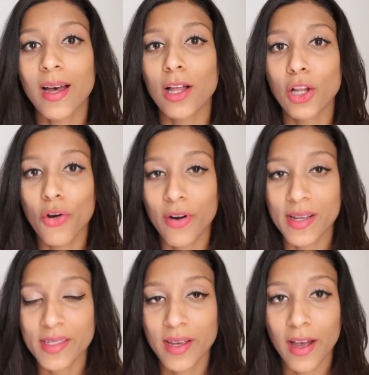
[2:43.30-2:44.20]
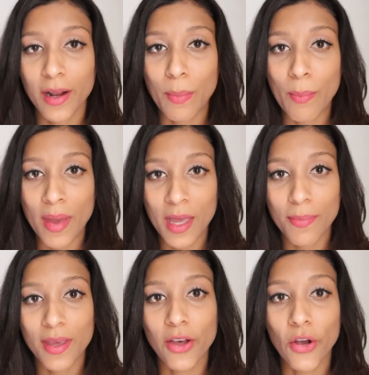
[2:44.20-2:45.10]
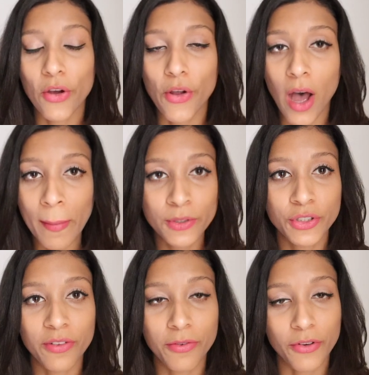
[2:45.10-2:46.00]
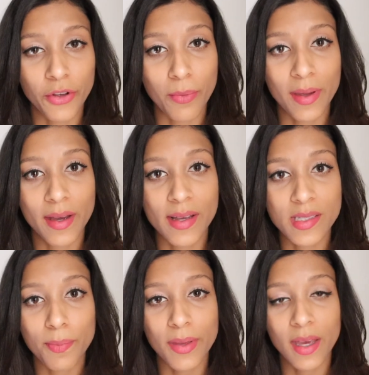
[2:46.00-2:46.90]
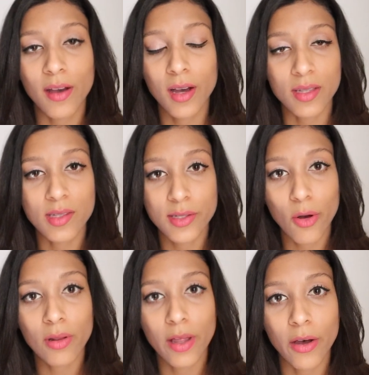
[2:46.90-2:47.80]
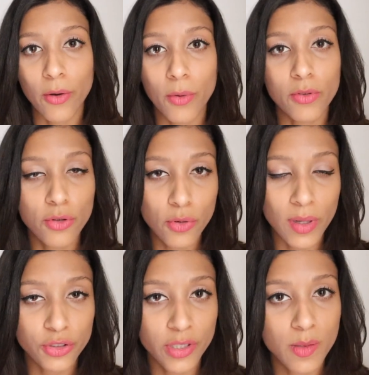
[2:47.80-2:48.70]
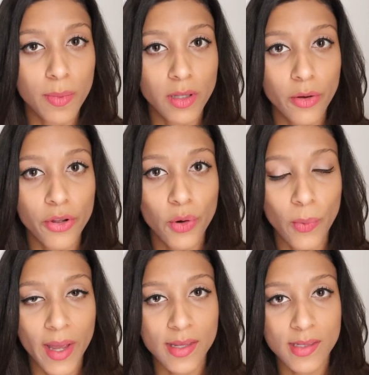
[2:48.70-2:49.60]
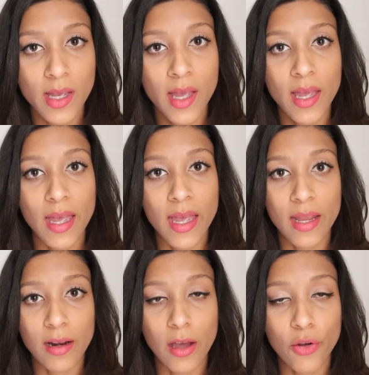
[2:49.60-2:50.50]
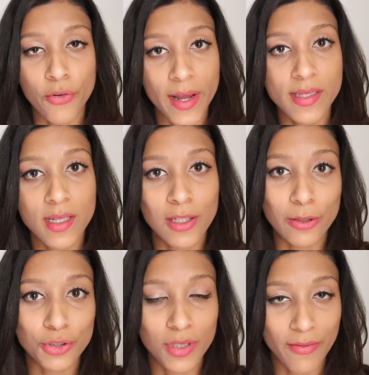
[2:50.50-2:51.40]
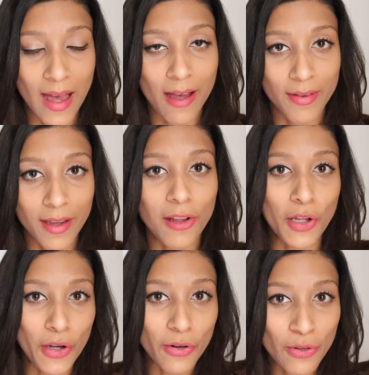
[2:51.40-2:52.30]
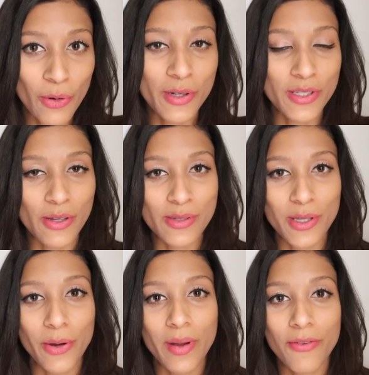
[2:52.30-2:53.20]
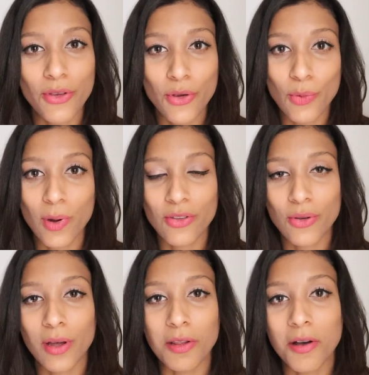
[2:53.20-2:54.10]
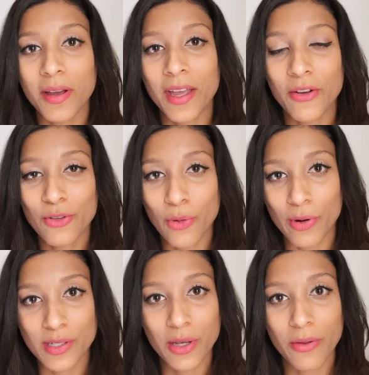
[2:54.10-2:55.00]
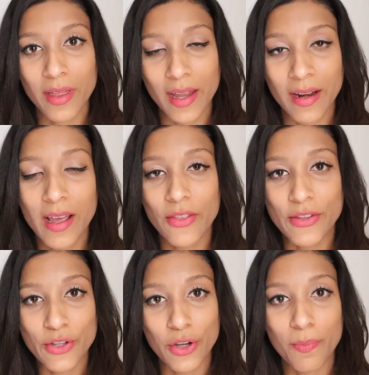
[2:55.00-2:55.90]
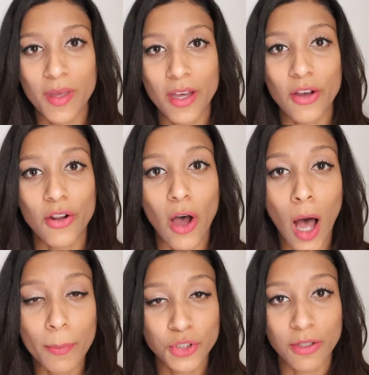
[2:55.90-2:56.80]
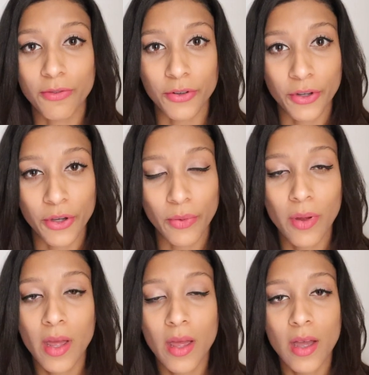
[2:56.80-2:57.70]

a low-rise cut may be a good option for you because being cut so low, two inches below your waist, it creates the illusion of having a longer torso. So if you want to elongate your torso, then this could be a good option for you.